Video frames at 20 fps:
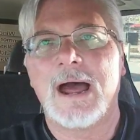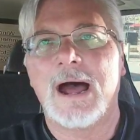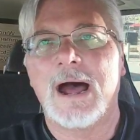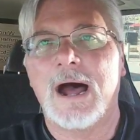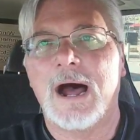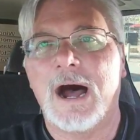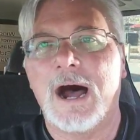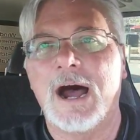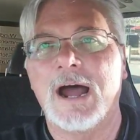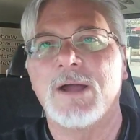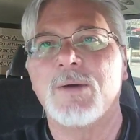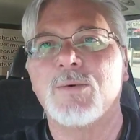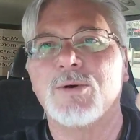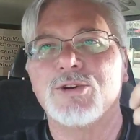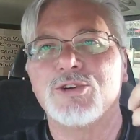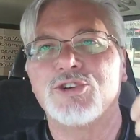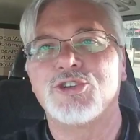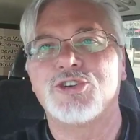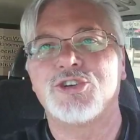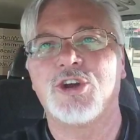I will
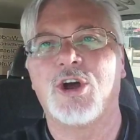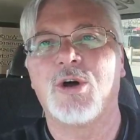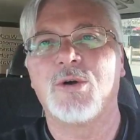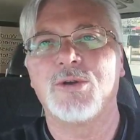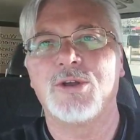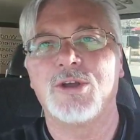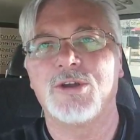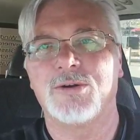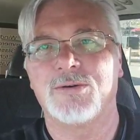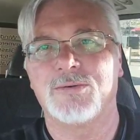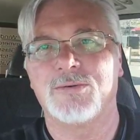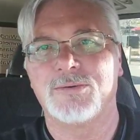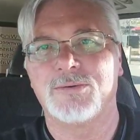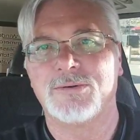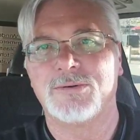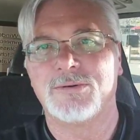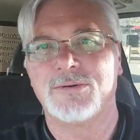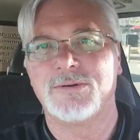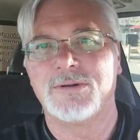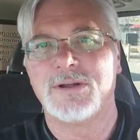show you.
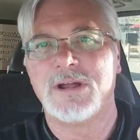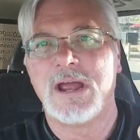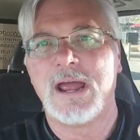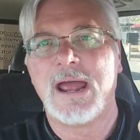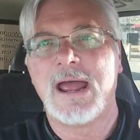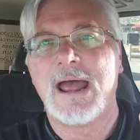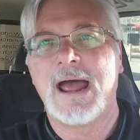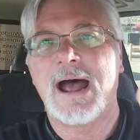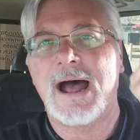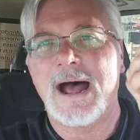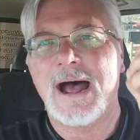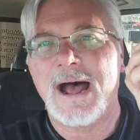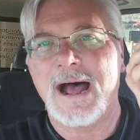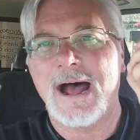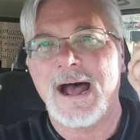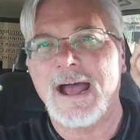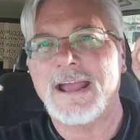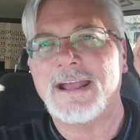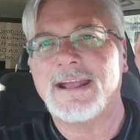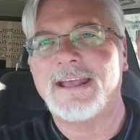
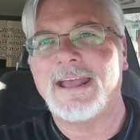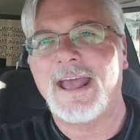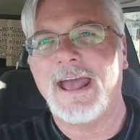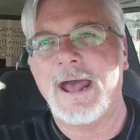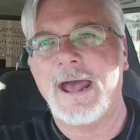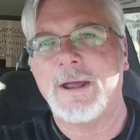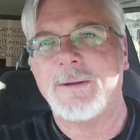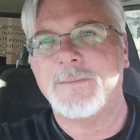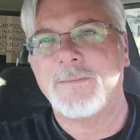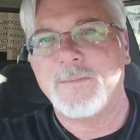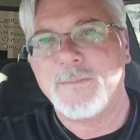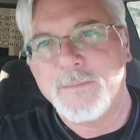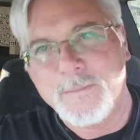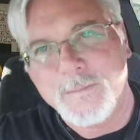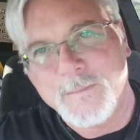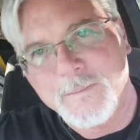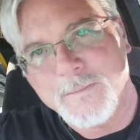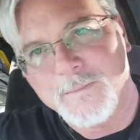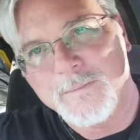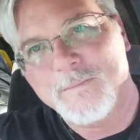I can
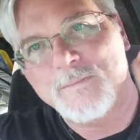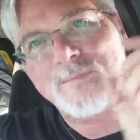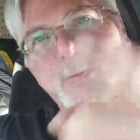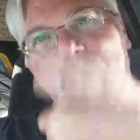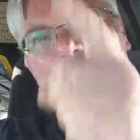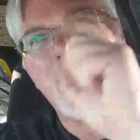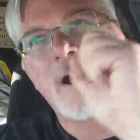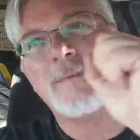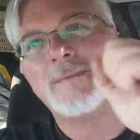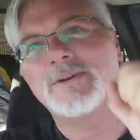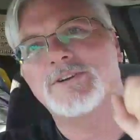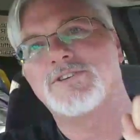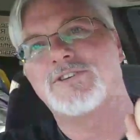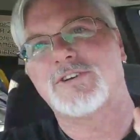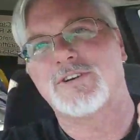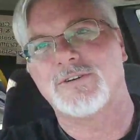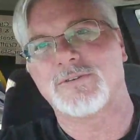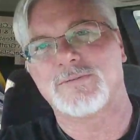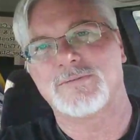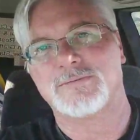promise
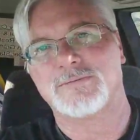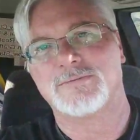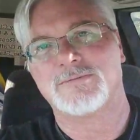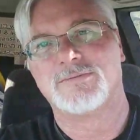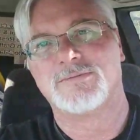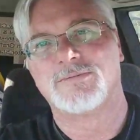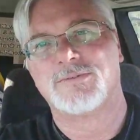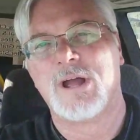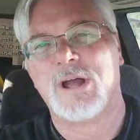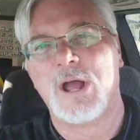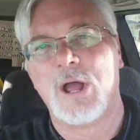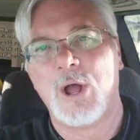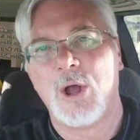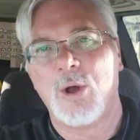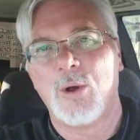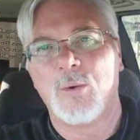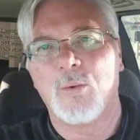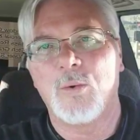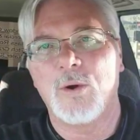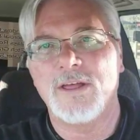you
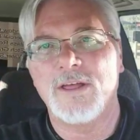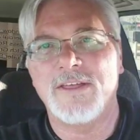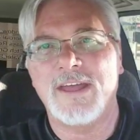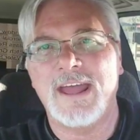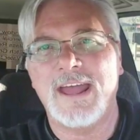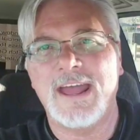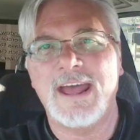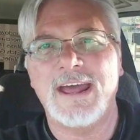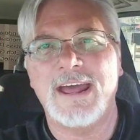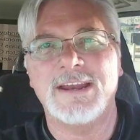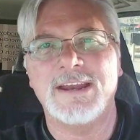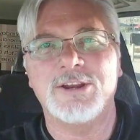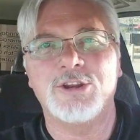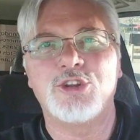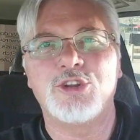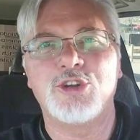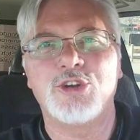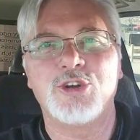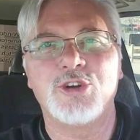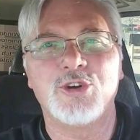within
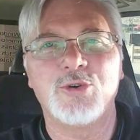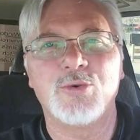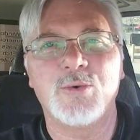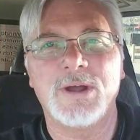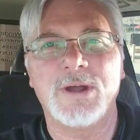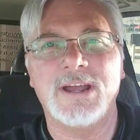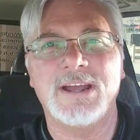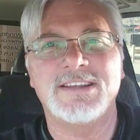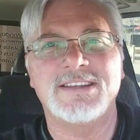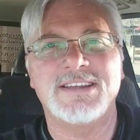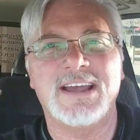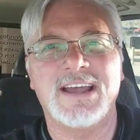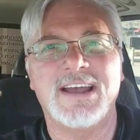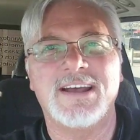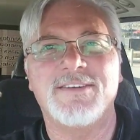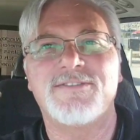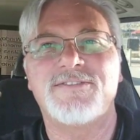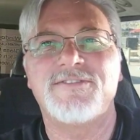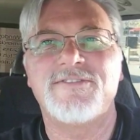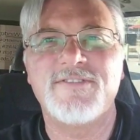two weeks,
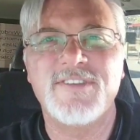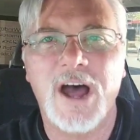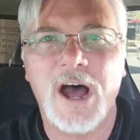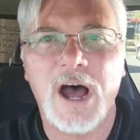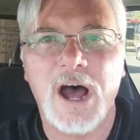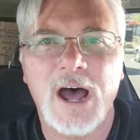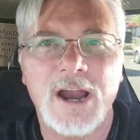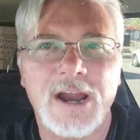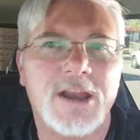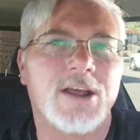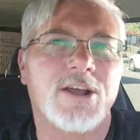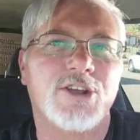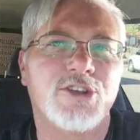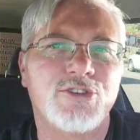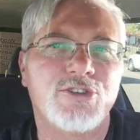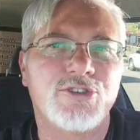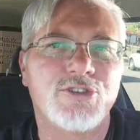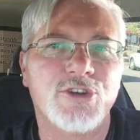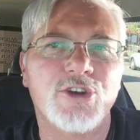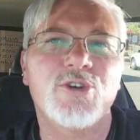if not
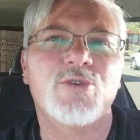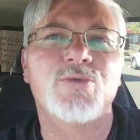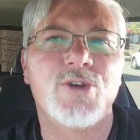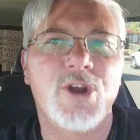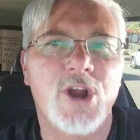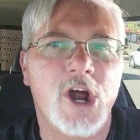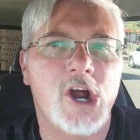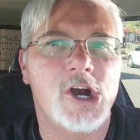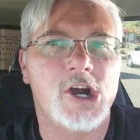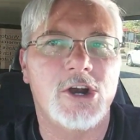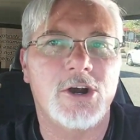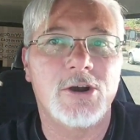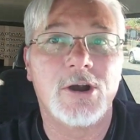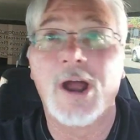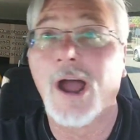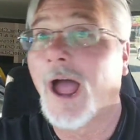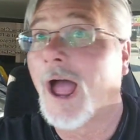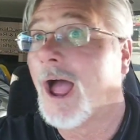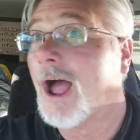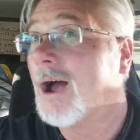
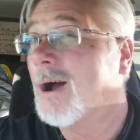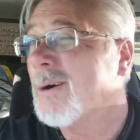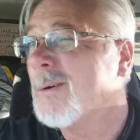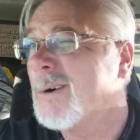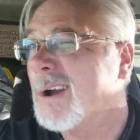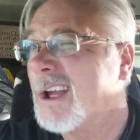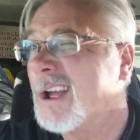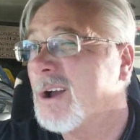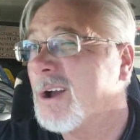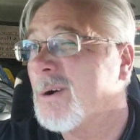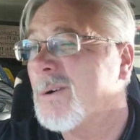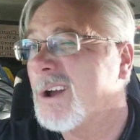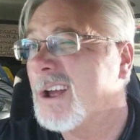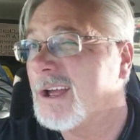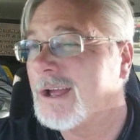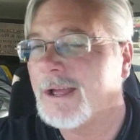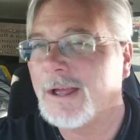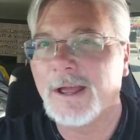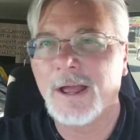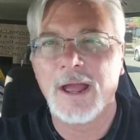sooner. Wink,
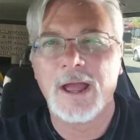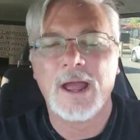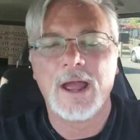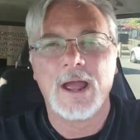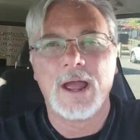wink.